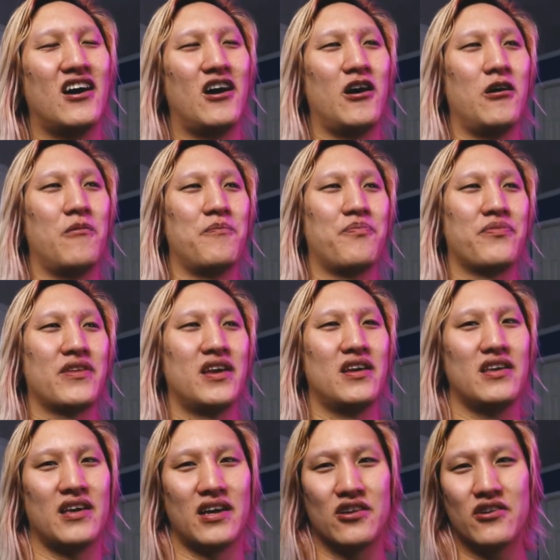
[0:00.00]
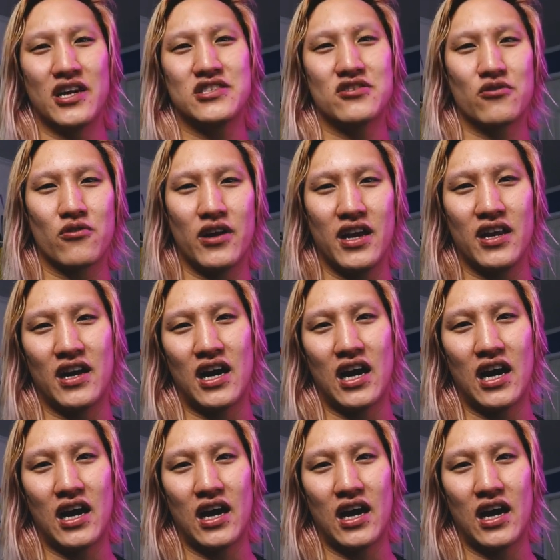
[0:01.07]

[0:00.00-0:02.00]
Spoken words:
Yeah, you guys are great.